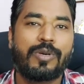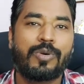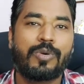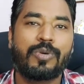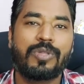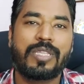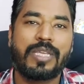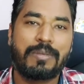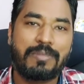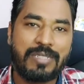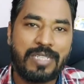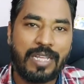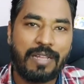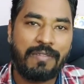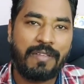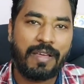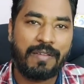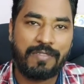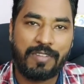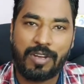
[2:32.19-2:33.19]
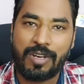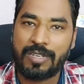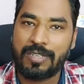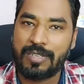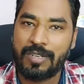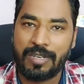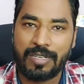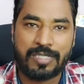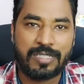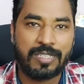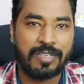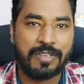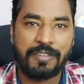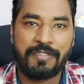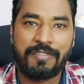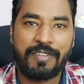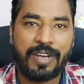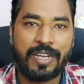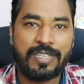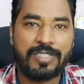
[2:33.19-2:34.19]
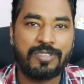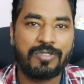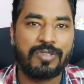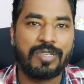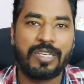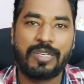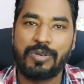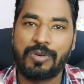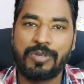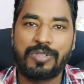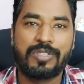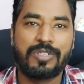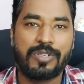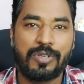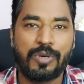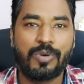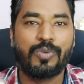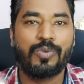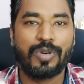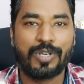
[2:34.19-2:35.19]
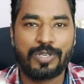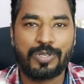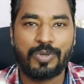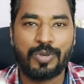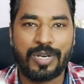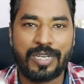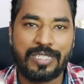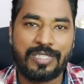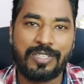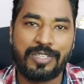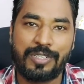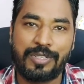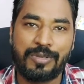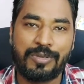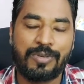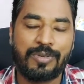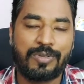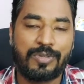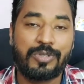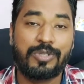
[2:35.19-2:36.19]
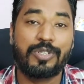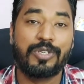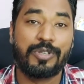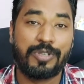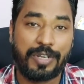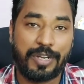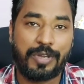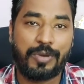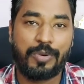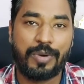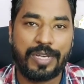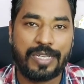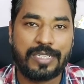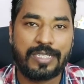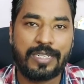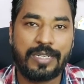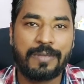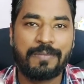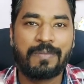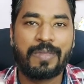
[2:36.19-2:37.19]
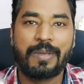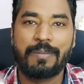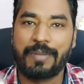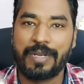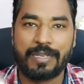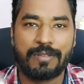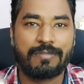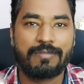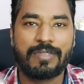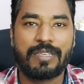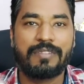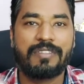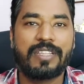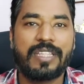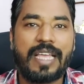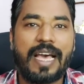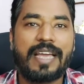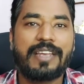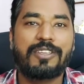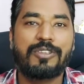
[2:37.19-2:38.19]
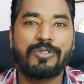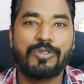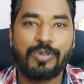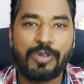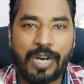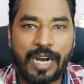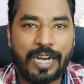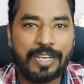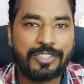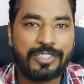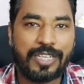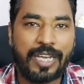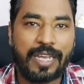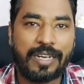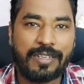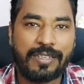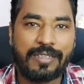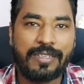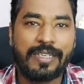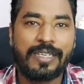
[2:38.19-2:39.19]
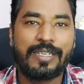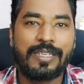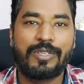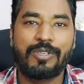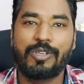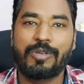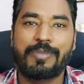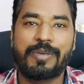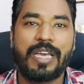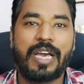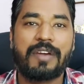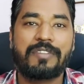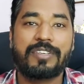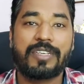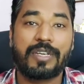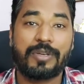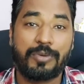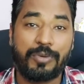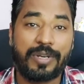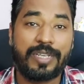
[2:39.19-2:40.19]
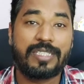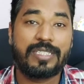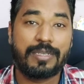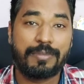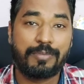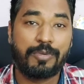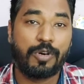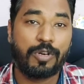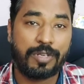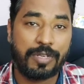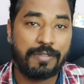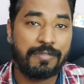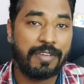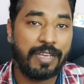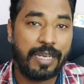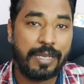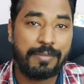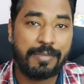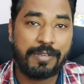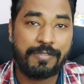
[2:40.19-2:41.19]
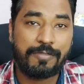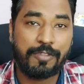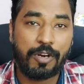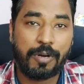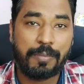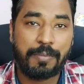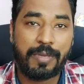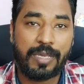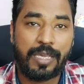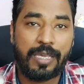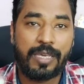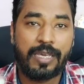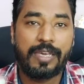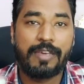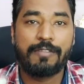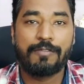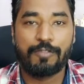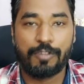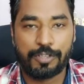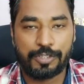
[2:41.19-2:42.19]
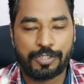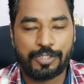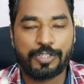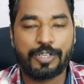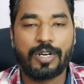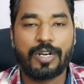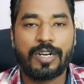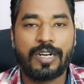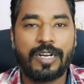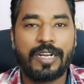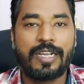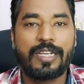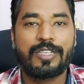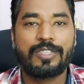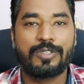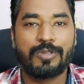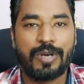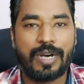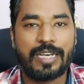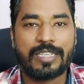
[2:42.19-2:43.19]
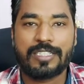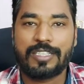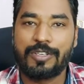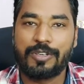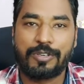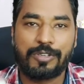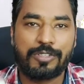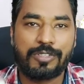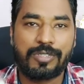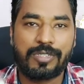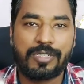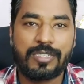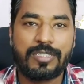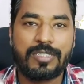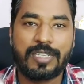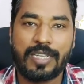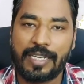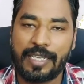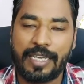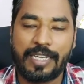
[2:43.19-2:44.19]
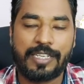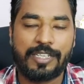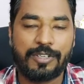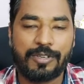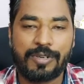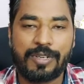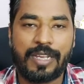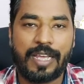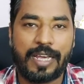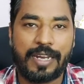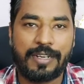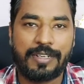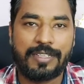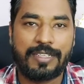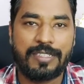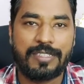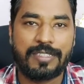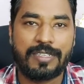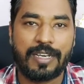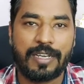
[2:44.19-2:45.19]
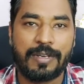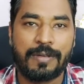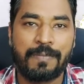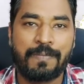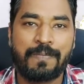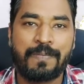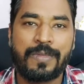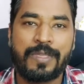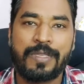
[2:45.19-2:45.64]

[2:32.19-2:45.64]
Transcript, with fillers: who themselves have not got certified, so they don't know what to answer you to your request. But given that you know our channel, you'll be having a great support available from me for sure to ask your questions and get your clarities done.